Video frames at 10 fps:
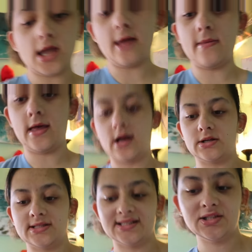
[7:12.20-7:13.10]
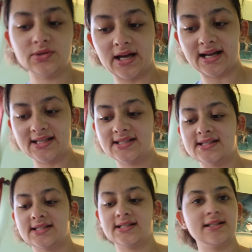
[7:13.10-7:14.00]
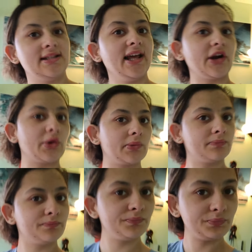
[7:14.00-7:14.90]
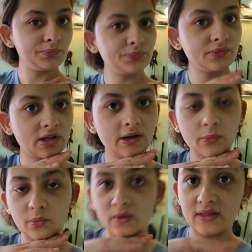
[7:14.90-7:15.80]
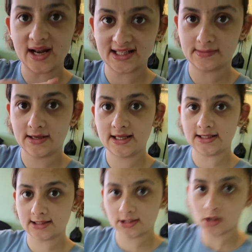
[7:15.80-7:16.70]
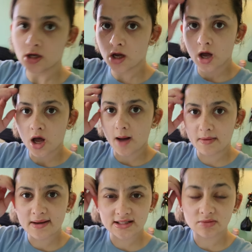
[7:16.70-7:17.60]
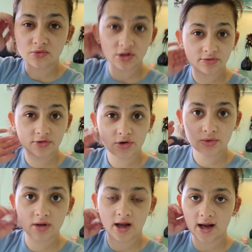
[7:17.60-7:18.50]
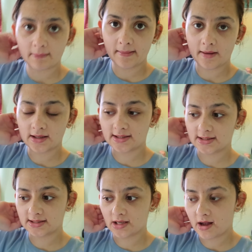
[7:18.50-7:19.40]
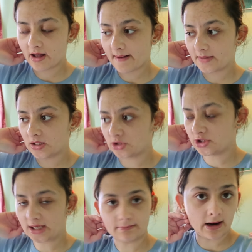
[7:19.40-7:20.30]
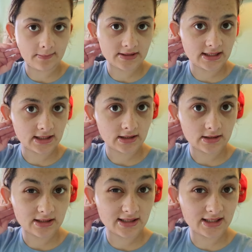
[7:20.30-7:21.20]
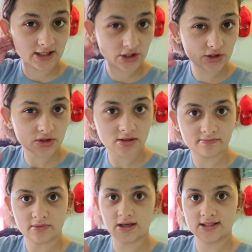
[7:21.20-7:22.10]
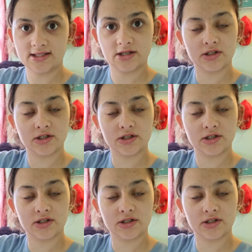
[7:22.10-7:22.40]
And then I'll see you guys later. When the next time I eat. I'm gonna make some real food. I bought some chicken pot stickers from